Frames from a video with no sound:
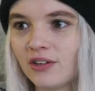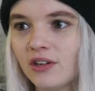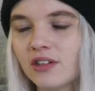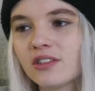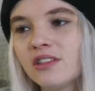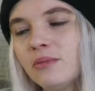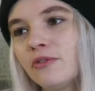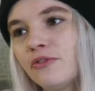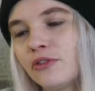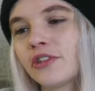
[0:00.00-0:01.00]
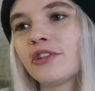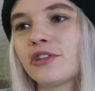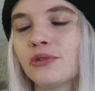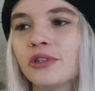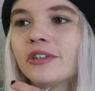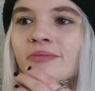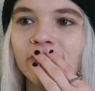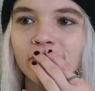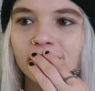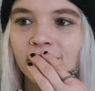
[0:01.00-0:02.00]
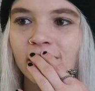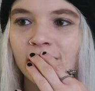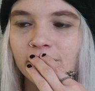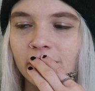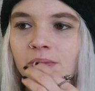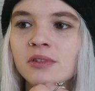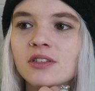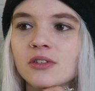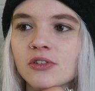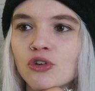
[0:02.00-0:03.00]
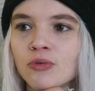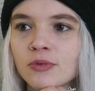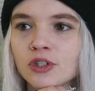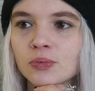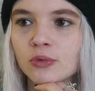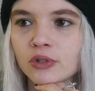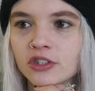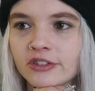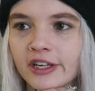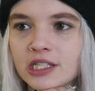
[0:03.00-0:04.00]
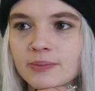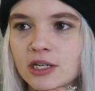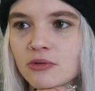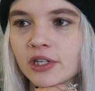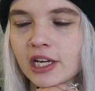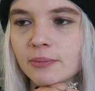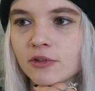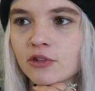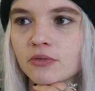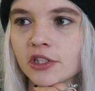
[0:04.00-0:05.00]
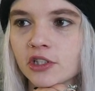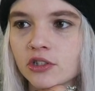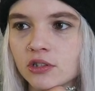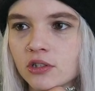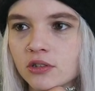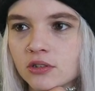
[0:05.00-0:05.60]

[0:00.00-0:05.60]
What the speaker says: Honestly, Before the Storm made me so much more sad about what happened to Rachel.